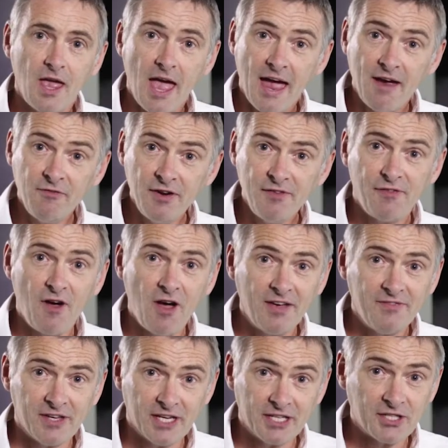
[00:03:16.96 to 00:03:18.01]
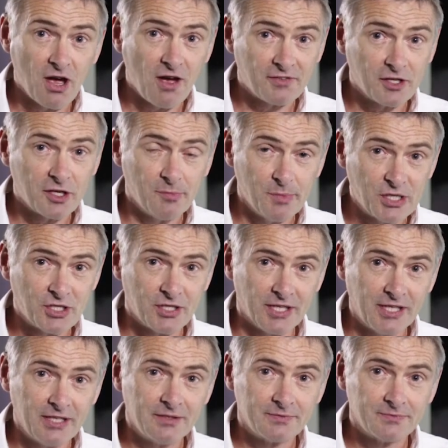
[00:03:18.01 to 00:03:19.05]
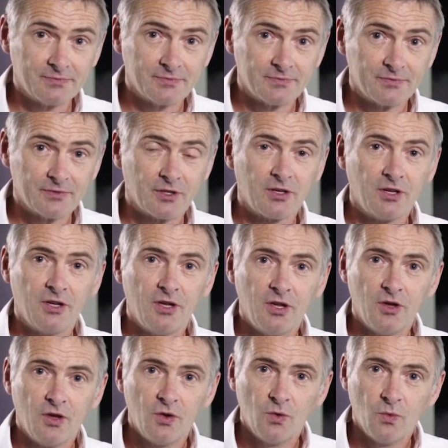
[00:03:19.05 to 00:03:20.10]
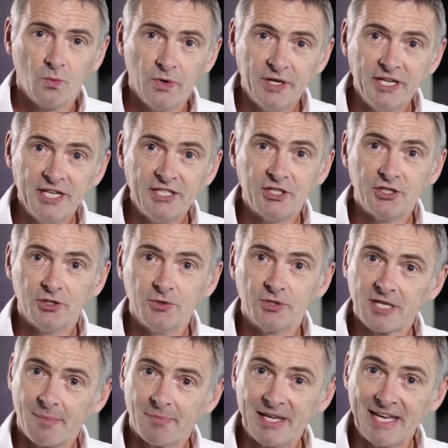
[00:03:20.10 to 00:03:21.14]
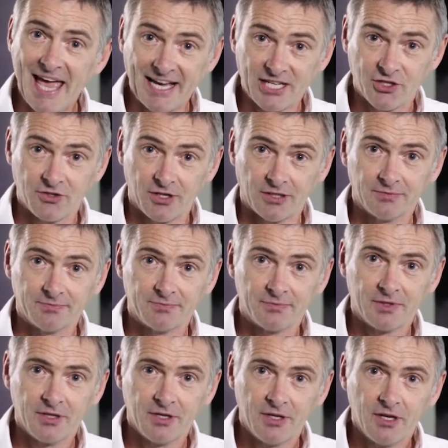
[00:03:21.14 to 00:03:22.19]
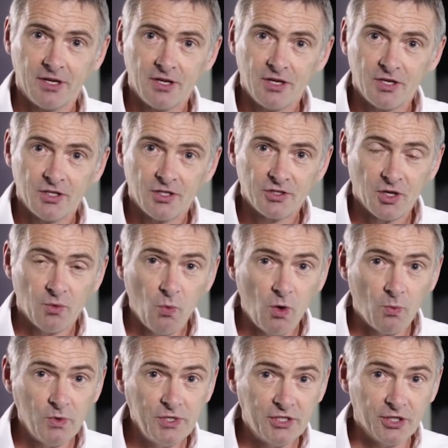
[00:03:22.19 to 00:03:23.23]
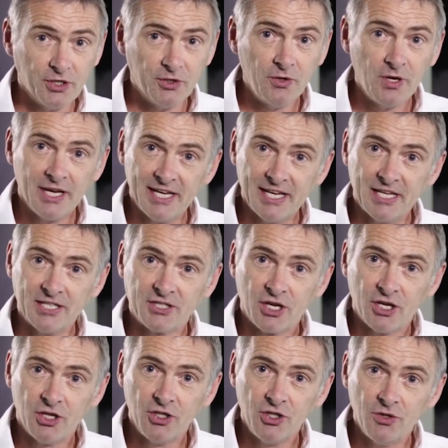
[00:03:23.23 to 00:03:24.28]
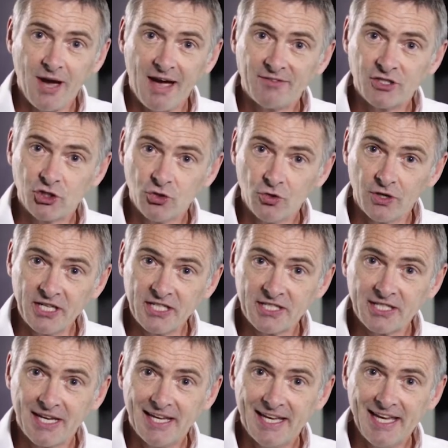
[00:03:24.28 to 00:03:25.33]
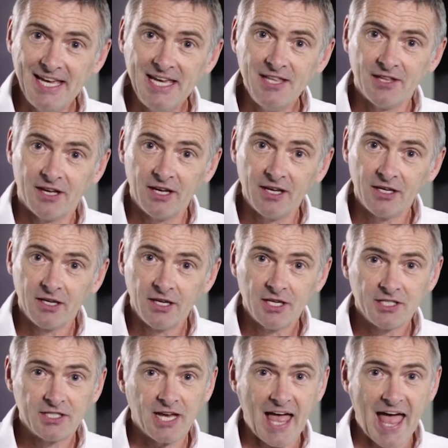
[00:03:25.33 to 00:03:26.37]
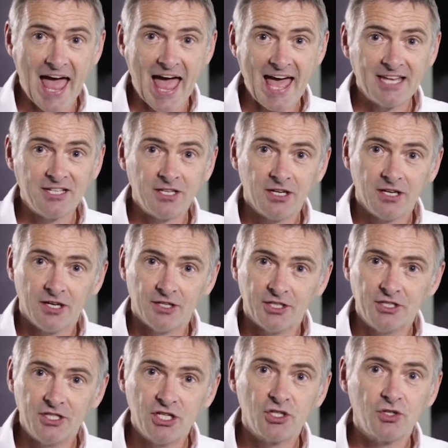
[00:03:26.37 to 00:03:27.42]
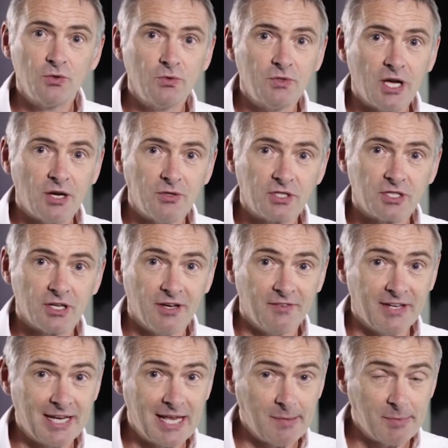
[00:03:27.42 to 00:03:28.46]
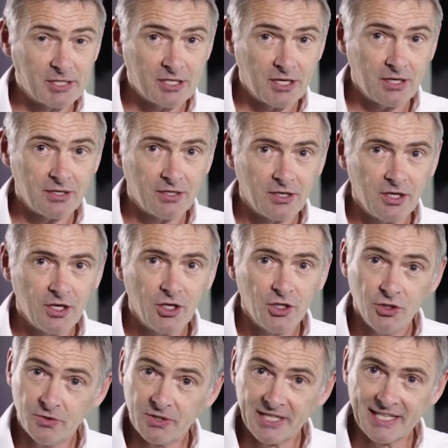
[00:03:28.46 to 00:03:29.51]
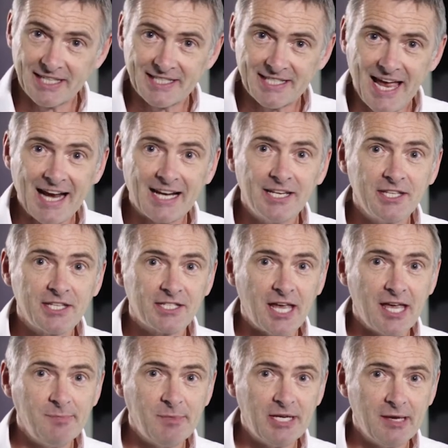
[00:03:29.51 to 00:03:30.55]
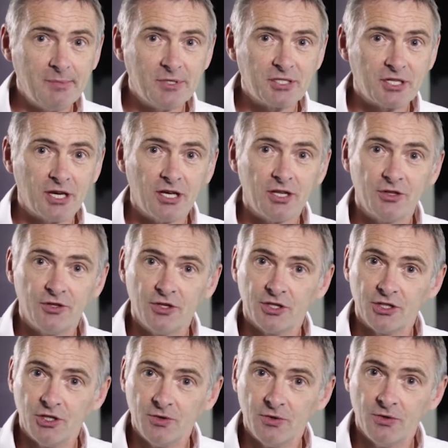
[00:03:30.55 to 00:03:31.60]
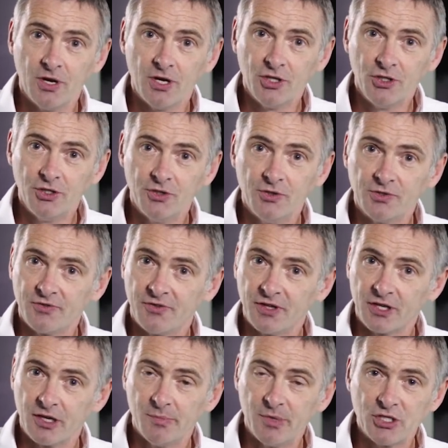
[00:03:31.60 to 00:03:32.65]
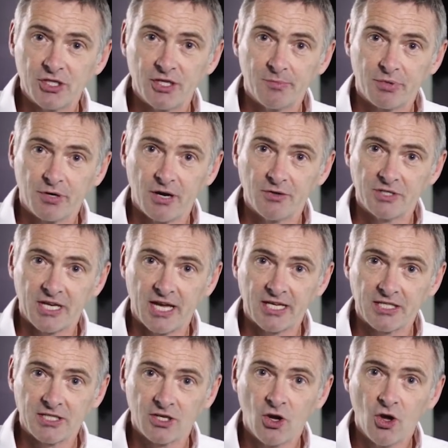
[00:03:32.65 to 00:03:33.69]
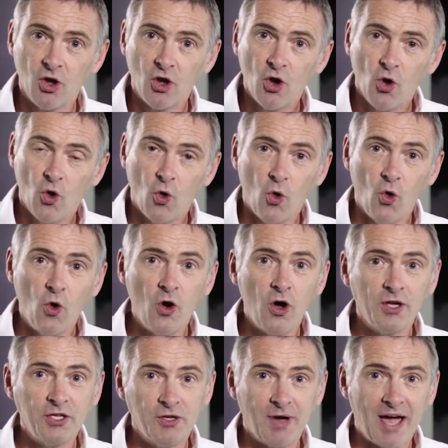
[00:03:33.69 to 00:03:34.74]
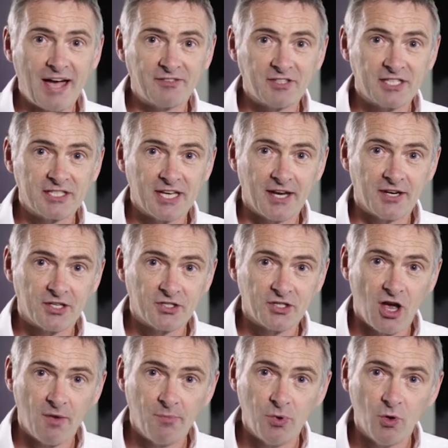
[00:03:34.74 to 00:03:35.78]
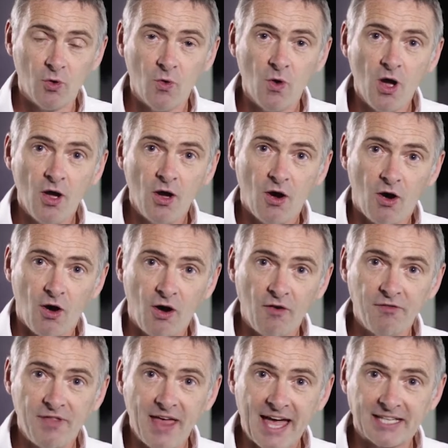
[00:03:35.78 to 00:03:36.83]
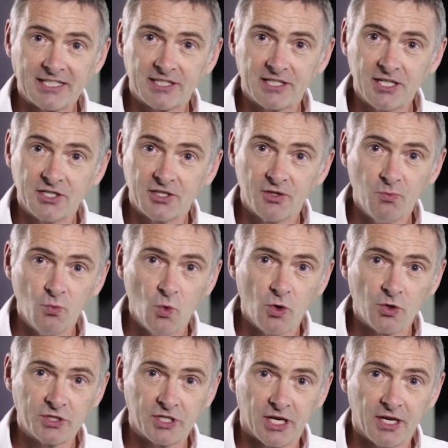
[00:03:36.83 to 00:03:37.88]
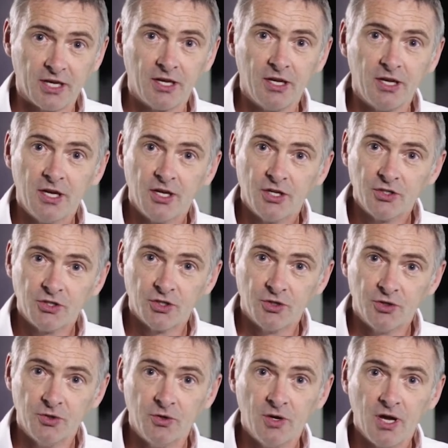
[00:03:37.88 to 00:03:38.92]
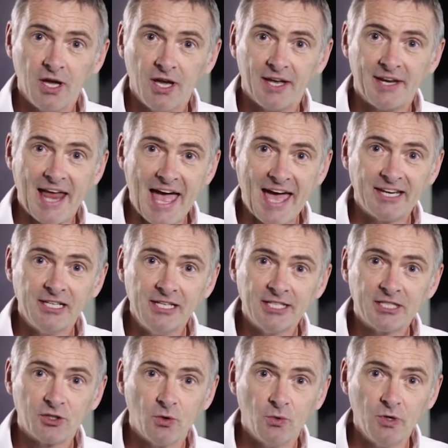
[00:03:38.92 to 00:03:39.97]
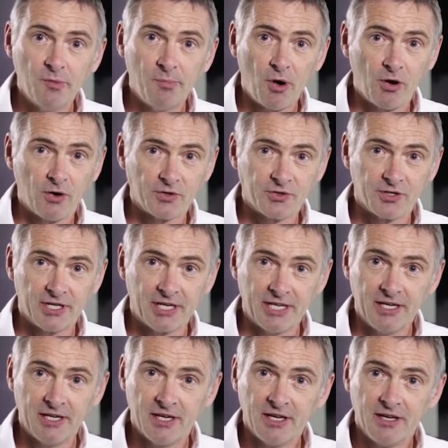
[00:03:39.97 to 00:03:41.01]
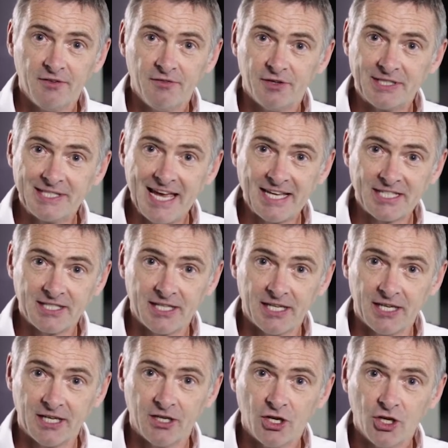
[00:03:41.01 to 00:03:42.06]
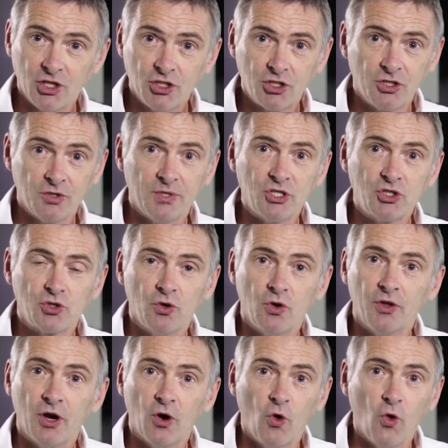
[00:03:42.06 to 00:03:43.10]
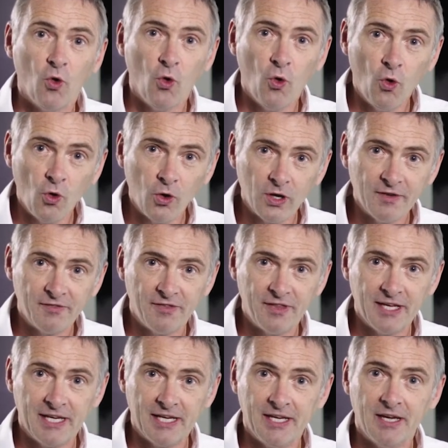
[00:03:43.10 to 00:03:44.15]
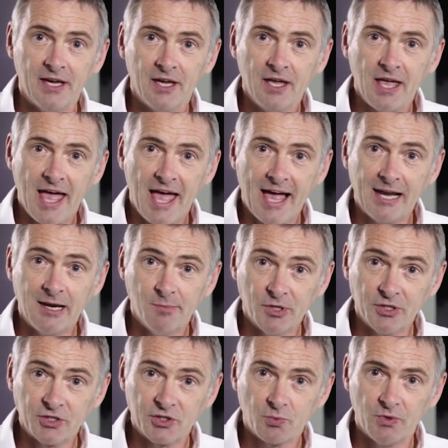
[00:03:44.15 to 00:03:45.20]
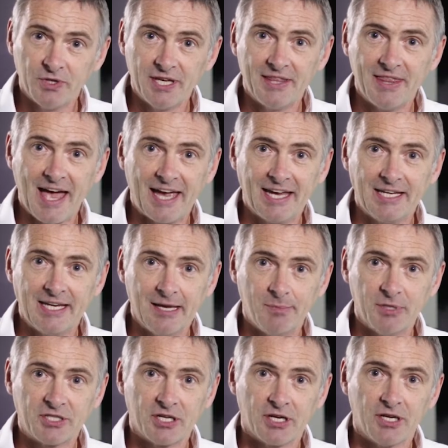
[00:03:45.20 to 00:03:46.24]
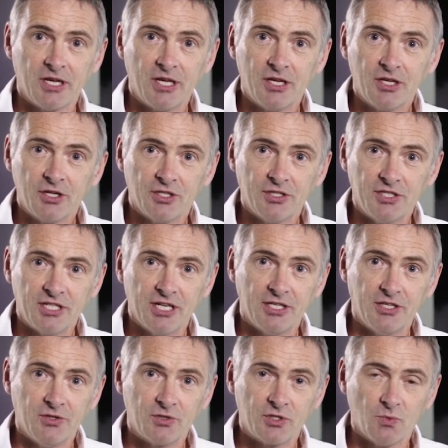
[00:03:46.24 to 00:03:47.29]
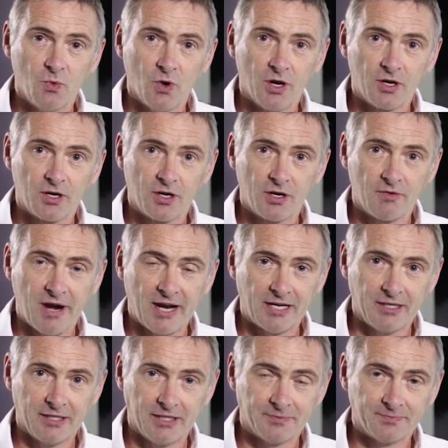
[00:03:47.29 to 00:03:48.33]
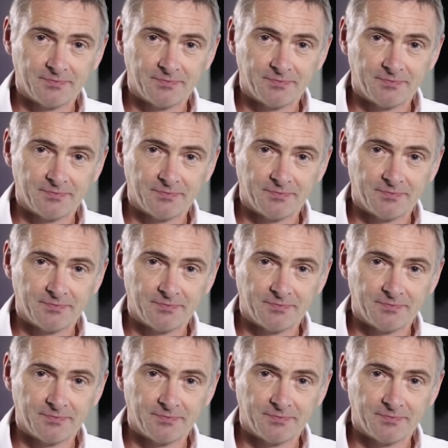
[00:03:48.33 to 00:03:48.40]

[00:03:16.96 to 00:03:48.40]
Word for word: Every five years after commissioning, we need to do something extra. So what we do is you have a choice either to add an additional dose of inhibitor using exactly the same inhibitor that you use for the commissioning process, or you have to send a sample of that system water to an analytical laboratory for testing to ensure that all of the elements within that inhibitor continue to work correctly.